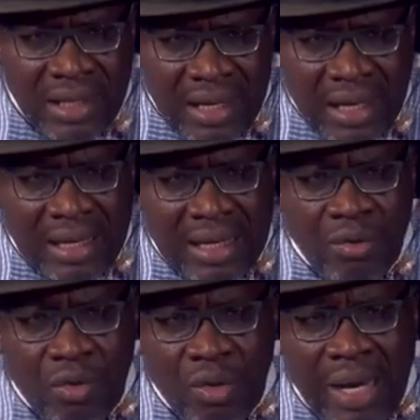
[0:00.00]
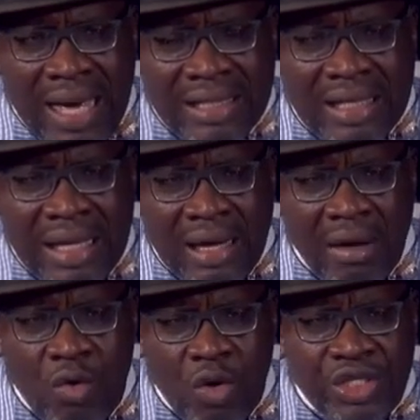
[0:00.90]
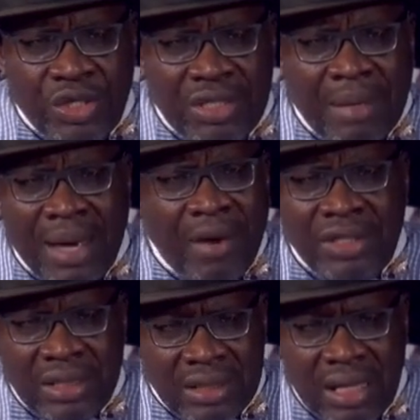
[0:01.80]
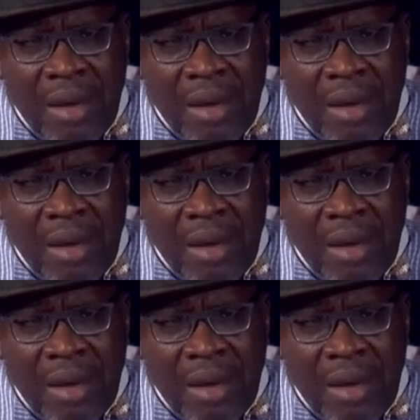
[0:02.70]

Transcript: And then we will ask questions about it.